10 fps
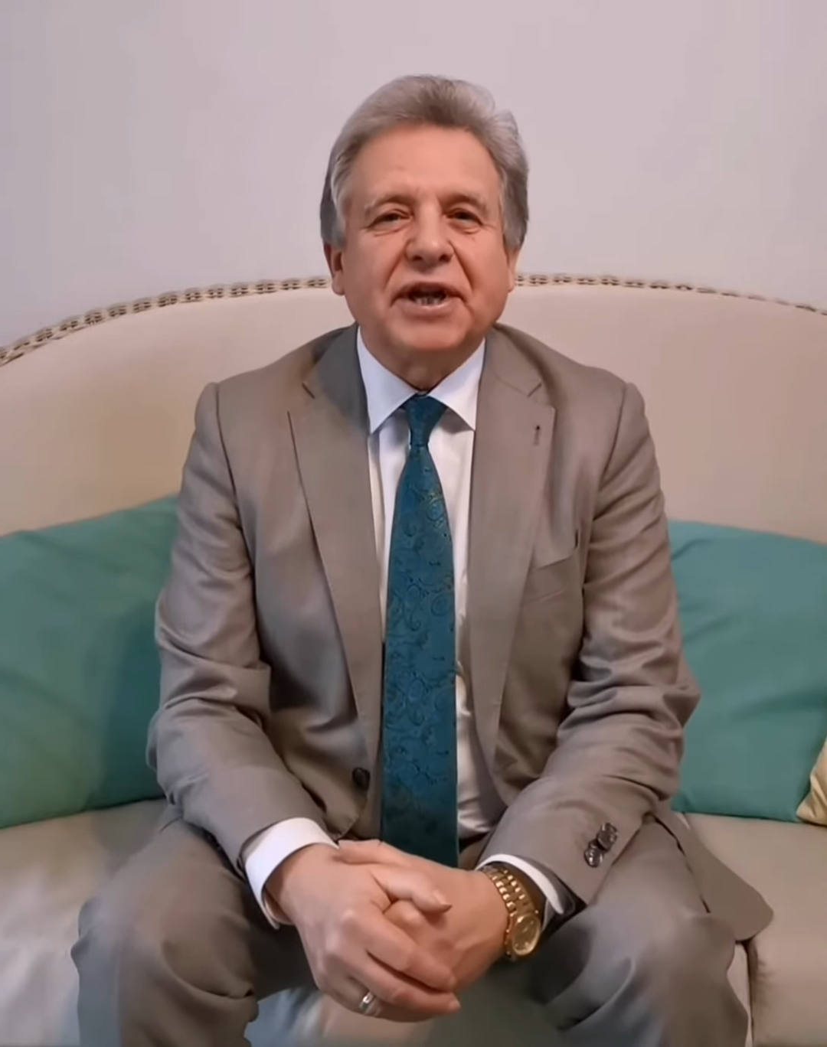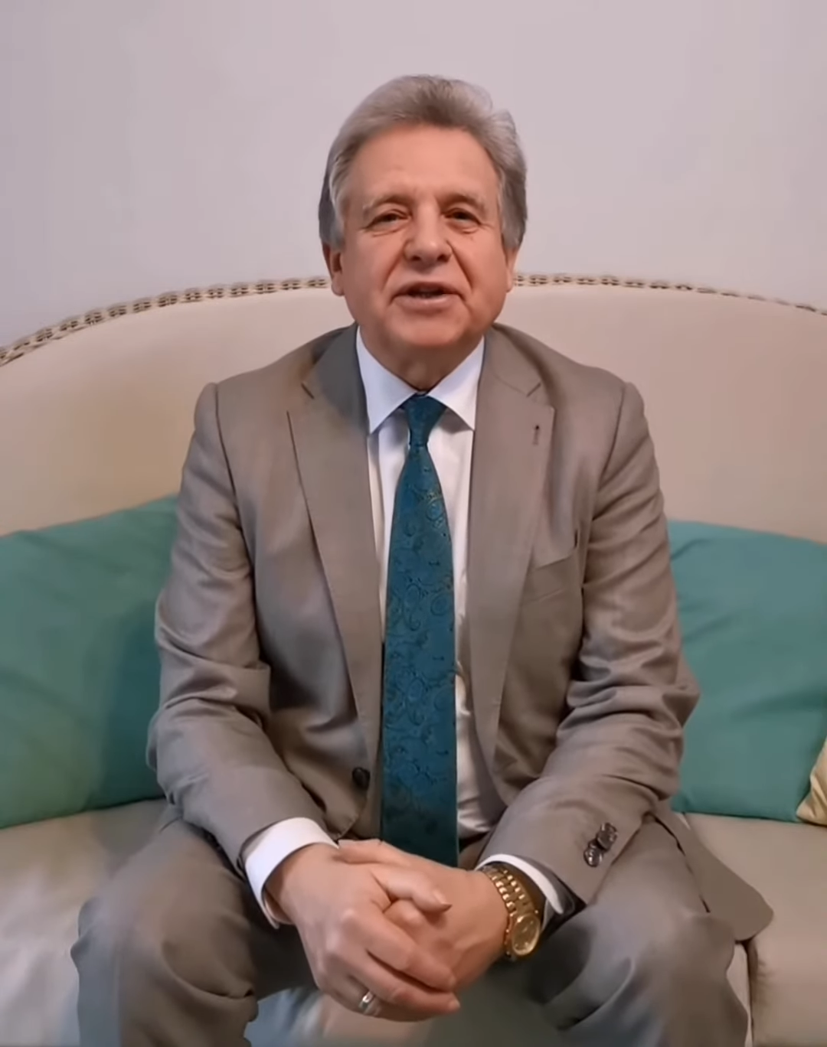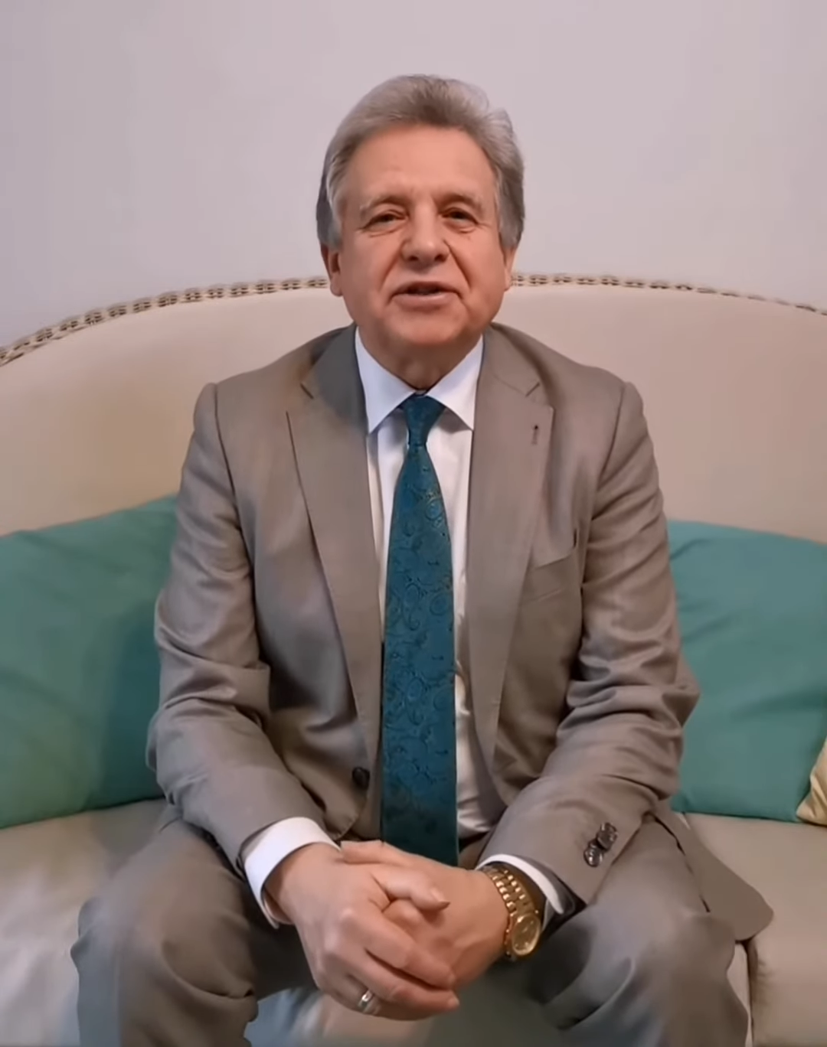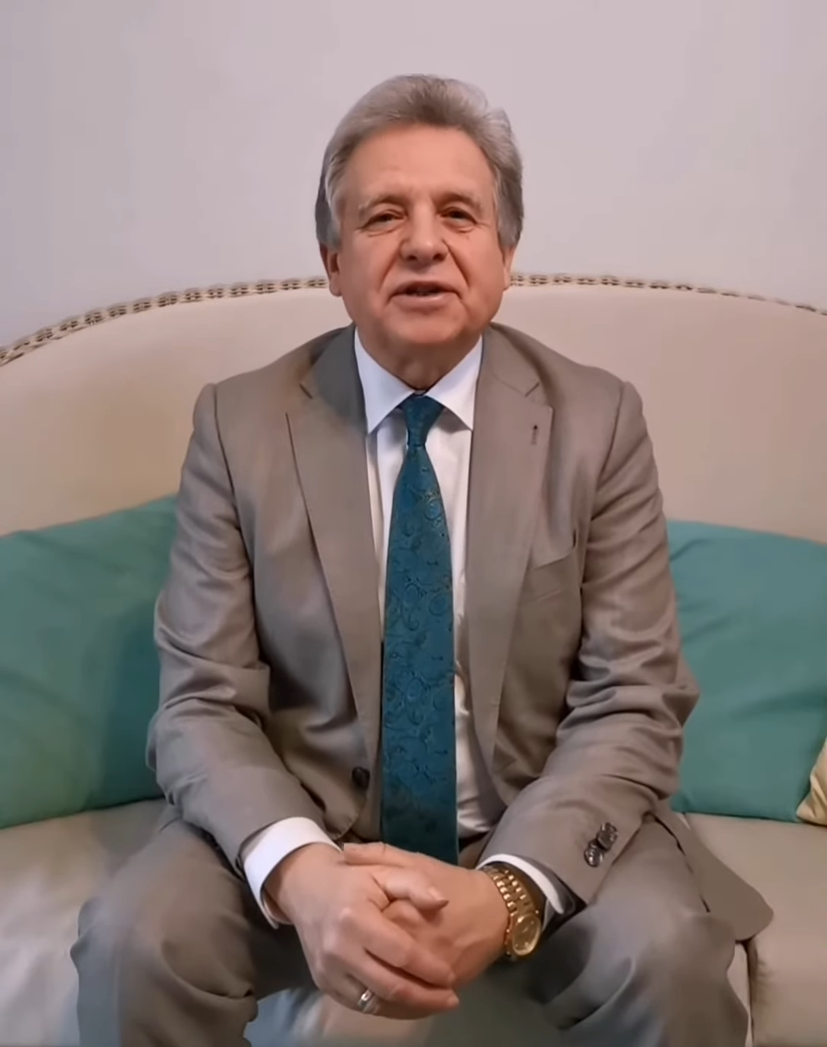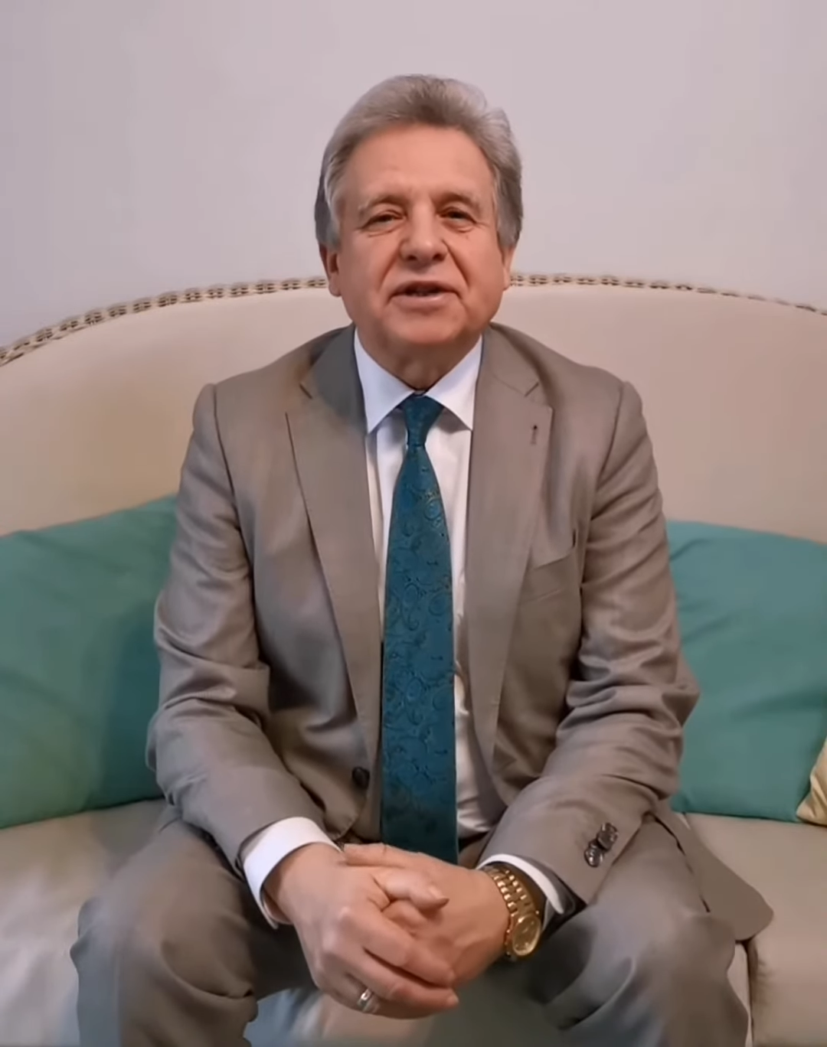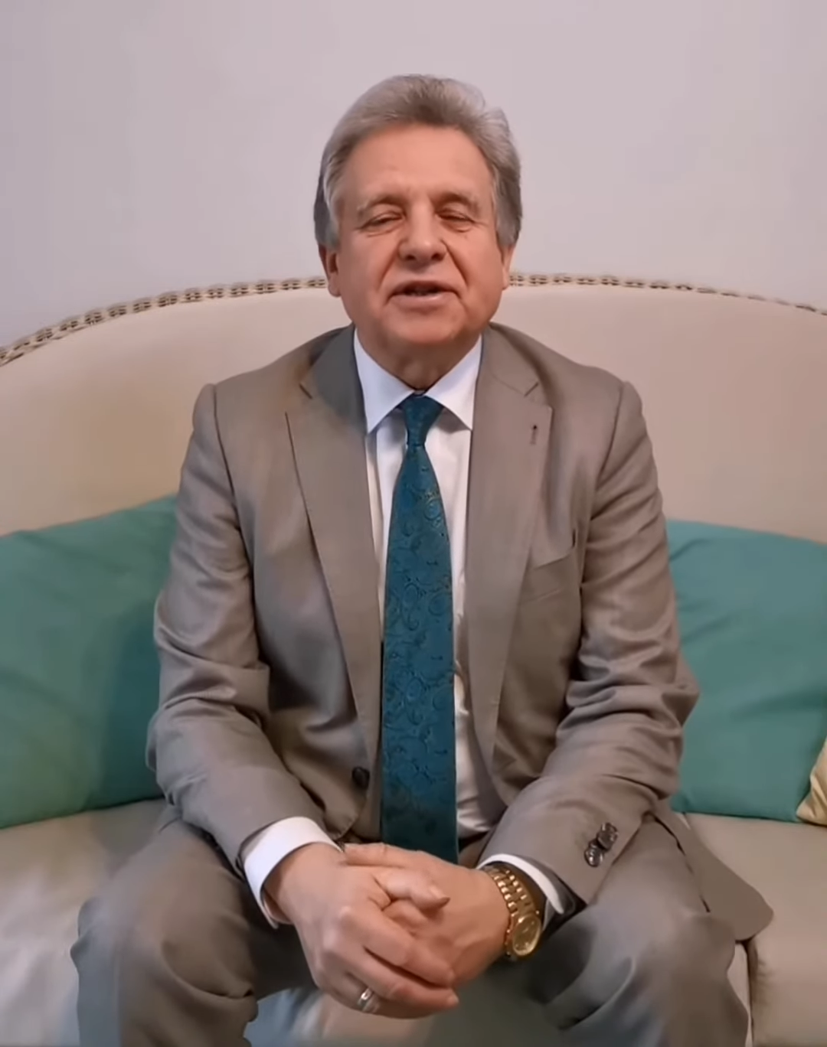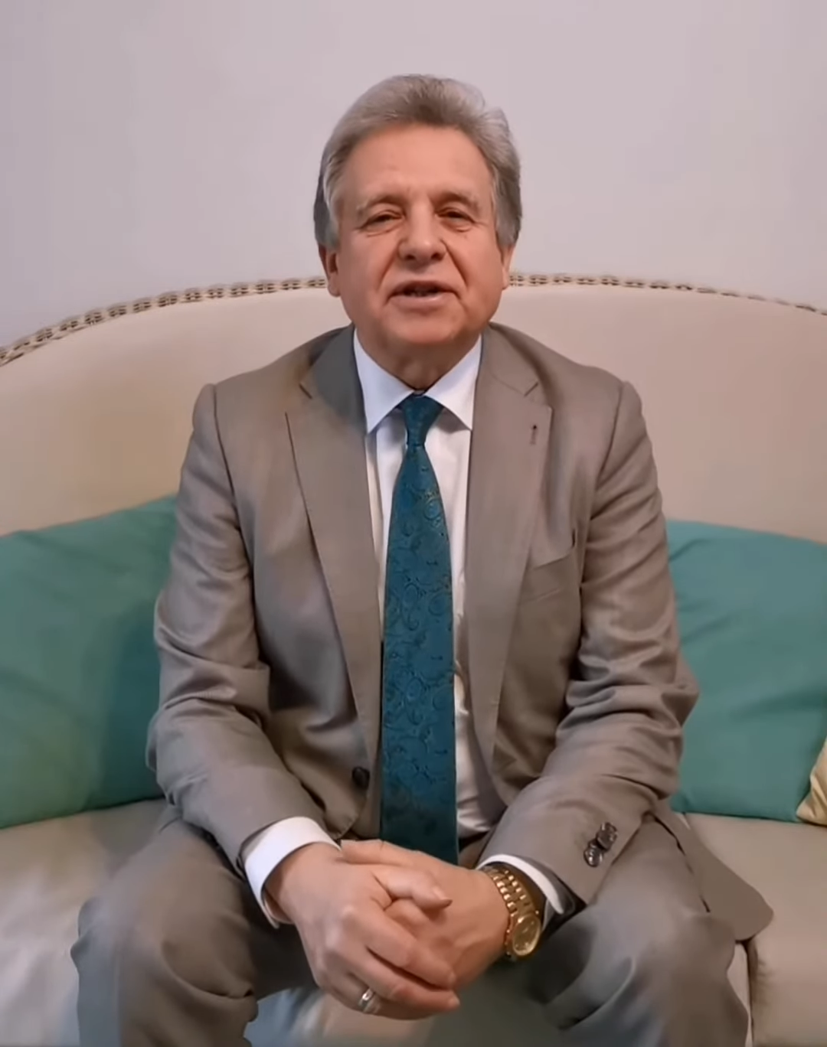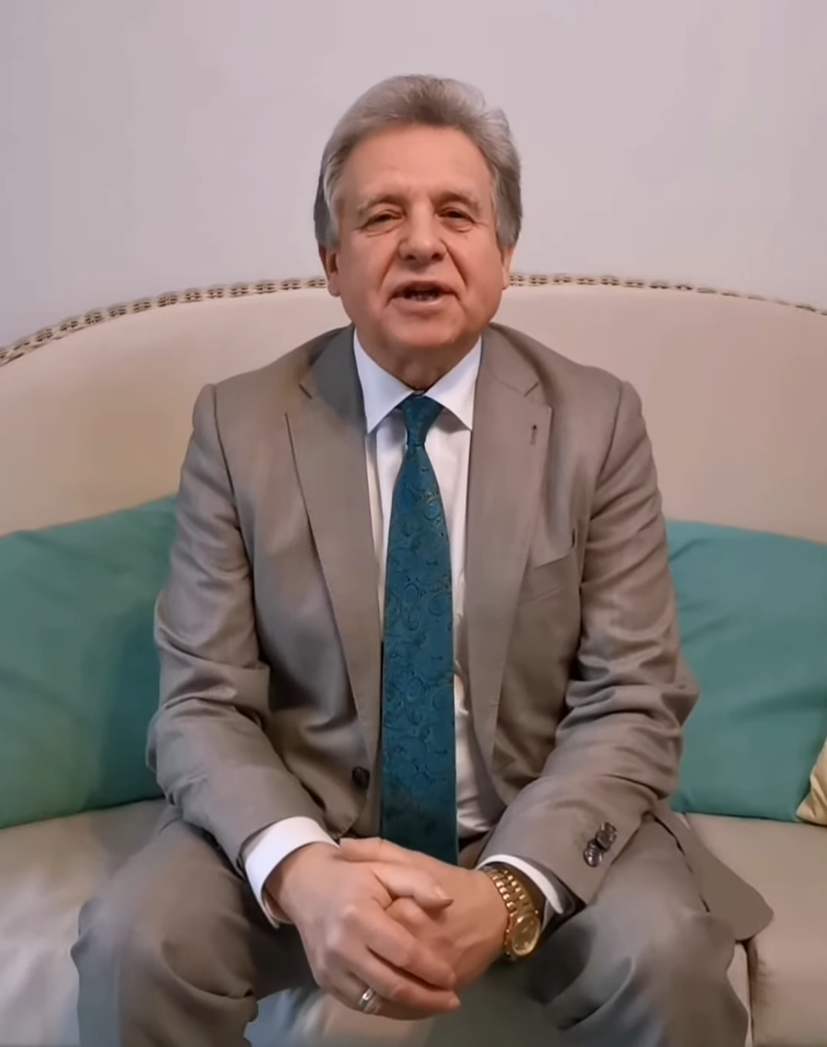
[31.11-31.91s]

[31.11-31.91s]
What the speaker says: ancient